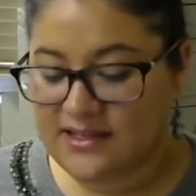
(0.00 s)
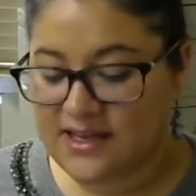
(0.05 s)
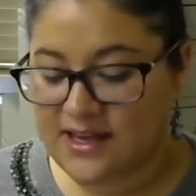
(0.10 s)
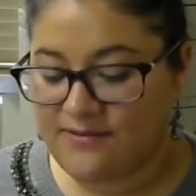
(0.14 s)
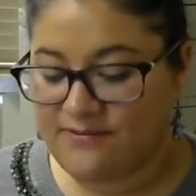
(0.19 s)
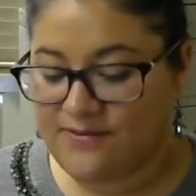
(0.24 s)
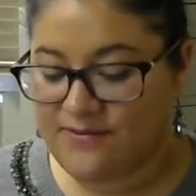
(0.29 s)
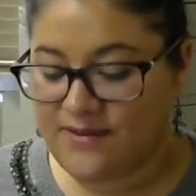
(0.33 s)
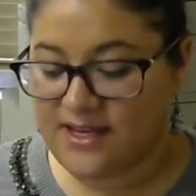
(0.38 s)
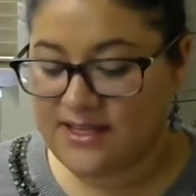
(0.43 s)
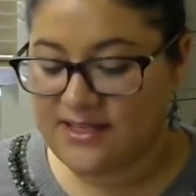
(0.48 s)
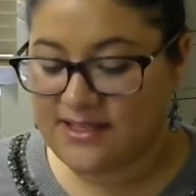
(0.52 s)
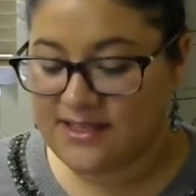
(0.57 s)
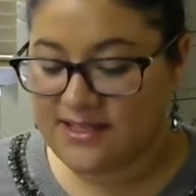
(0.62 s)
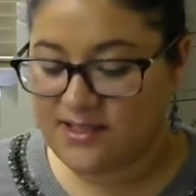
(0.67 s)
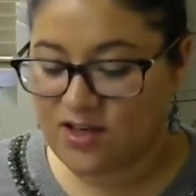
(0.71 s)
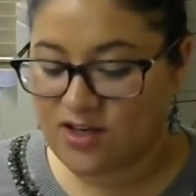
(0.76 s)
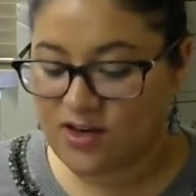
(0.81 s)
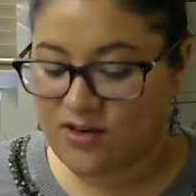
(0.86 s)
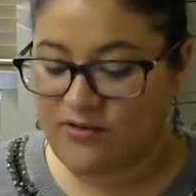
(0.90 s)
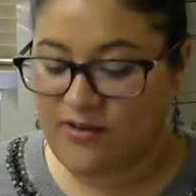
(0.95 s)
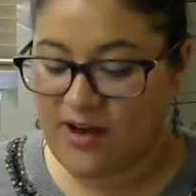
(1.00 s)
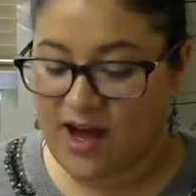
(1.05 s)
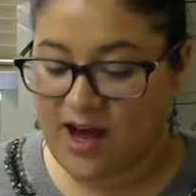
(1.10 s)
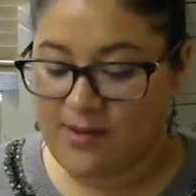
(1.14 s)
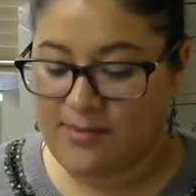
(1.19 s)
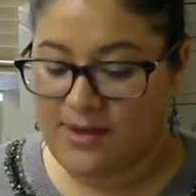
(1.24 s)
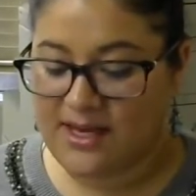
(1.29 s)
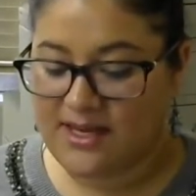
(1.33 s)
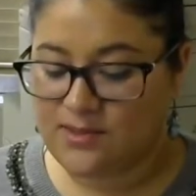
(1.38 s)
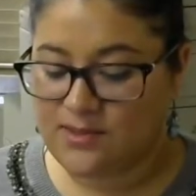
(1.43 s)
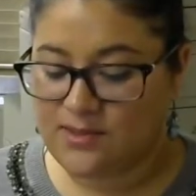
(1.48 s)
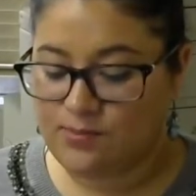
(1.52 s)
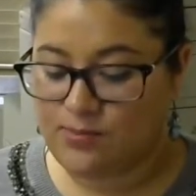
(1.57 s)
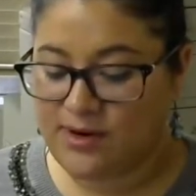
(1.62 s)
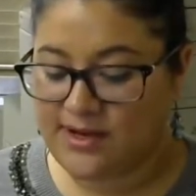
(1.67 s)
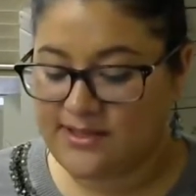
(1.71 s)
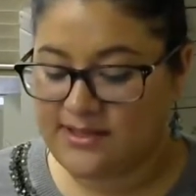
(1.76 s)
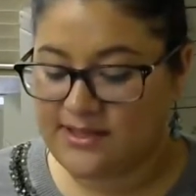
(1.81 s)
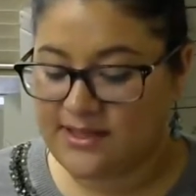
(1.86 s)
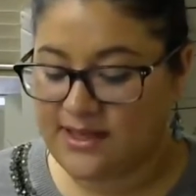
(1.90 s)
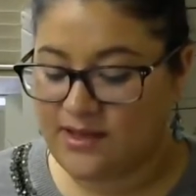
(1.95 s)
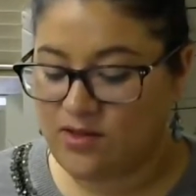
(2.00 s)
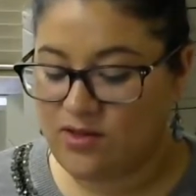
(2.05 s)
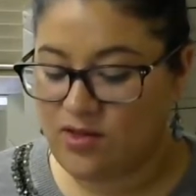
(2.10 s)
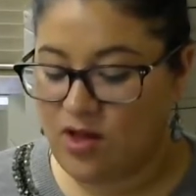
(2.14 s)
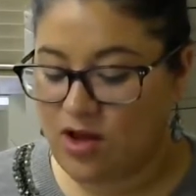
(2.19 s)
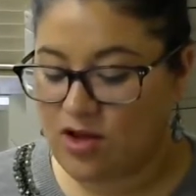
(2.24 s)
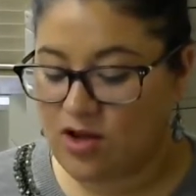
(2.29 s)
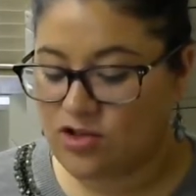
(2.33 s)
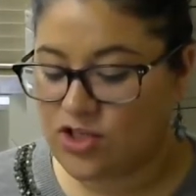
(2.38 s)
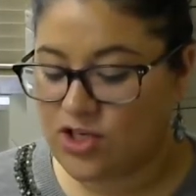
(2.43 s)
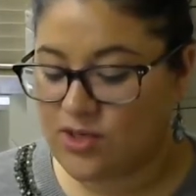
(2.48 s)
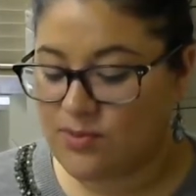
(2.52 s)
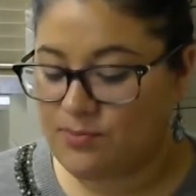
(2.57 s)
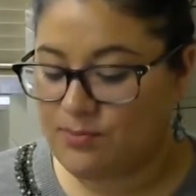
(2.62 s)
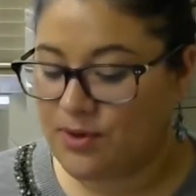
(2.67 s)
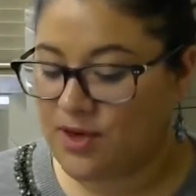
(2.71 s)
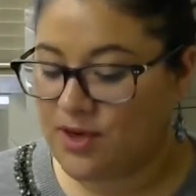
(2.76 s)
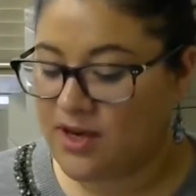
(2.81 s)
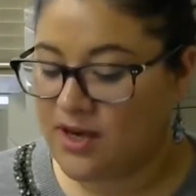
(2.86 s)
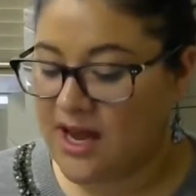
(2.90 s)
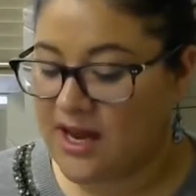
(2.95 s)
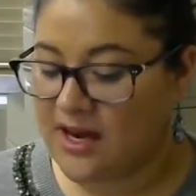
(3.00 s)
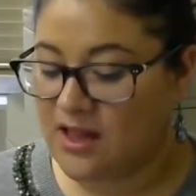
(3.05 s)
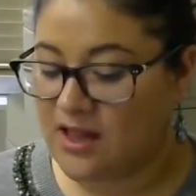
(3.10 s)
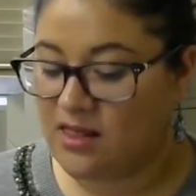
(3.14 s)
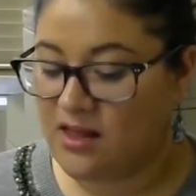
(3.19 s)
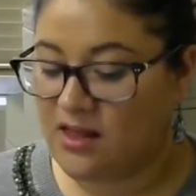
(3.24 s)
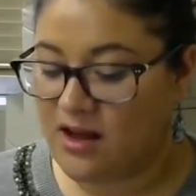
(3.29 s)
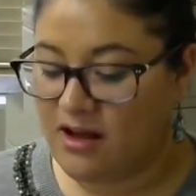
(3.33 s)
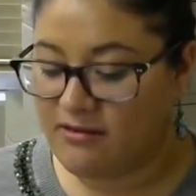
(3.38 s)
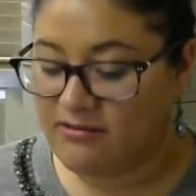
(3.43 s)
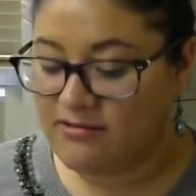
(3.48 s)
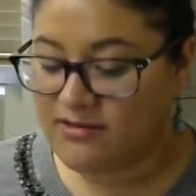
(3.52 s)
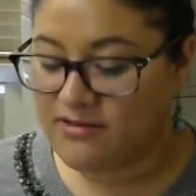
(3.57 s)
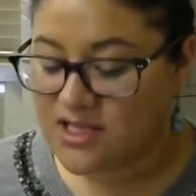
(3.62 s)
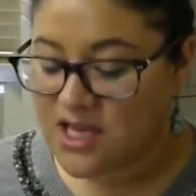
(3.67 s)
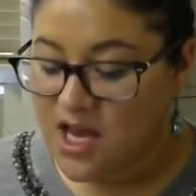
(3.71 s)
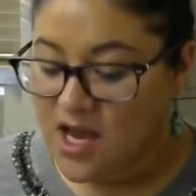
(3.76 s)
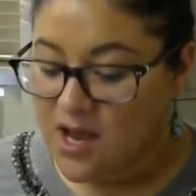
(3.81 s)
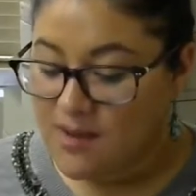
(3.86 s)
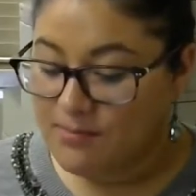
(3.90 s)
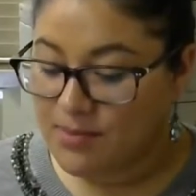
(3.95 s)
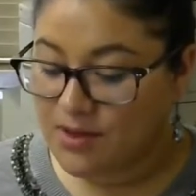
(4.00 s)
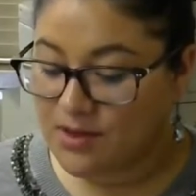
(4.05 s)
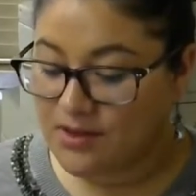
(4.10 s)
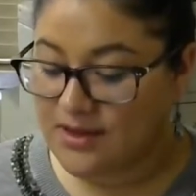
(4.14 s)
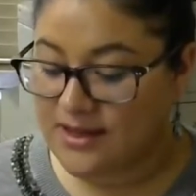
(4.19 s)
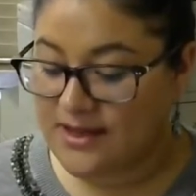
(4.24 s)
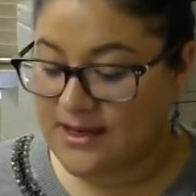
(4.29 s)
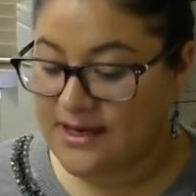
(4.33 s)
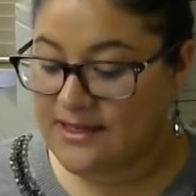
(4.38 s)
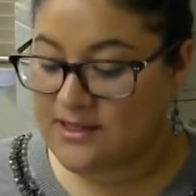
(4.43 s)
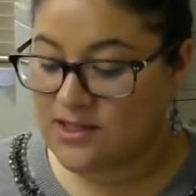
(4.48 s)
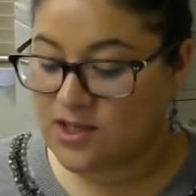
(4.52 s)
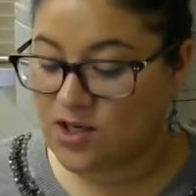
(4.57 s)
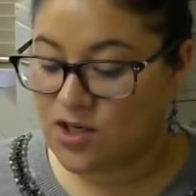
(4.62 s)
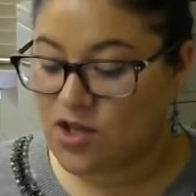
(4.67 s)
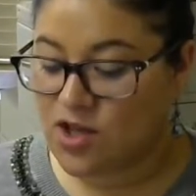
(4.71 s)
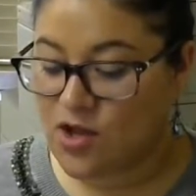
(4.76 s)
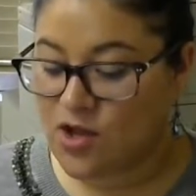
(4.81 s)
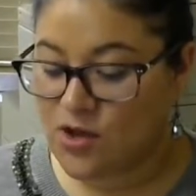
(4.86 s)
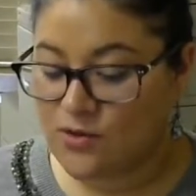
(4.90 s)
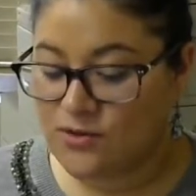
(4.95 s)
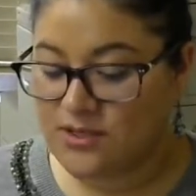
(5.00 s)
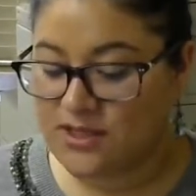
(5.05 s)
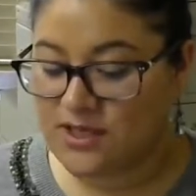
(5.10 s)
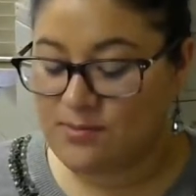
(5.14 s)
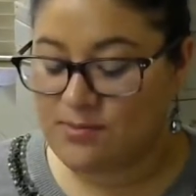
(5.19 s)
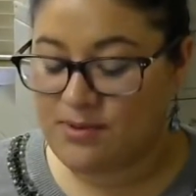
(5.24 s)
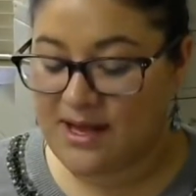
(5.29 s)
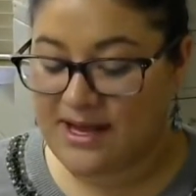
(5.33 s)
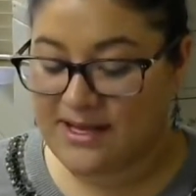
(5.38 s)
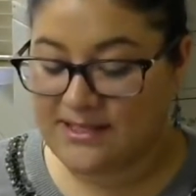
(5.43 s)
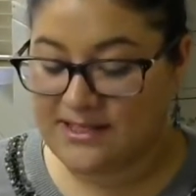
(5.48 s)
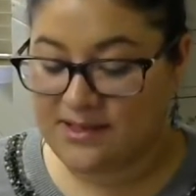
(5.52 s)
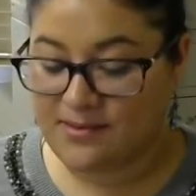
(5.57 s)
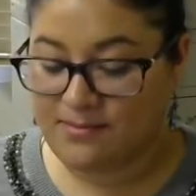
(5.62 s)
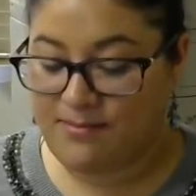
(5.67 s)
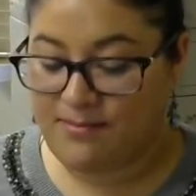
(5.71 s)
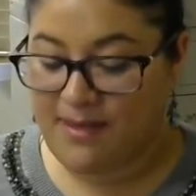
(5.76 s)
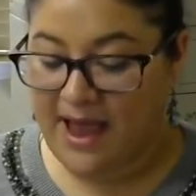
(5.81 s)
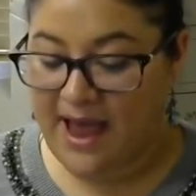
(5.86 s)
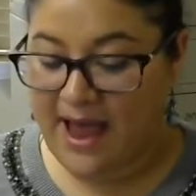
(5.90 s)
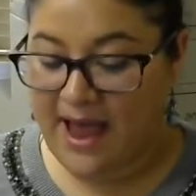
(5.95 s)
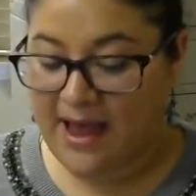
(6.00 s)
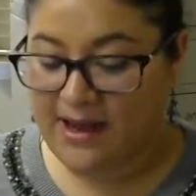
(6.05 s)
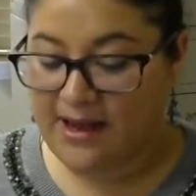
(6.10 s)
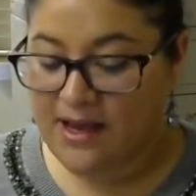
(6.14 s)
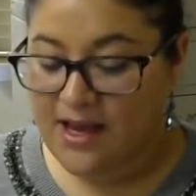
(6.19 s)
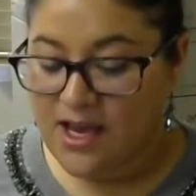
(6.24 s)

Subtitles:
If feces or vomit is present in laundry, put on gloves. Put linens or clothes in a plastic bag.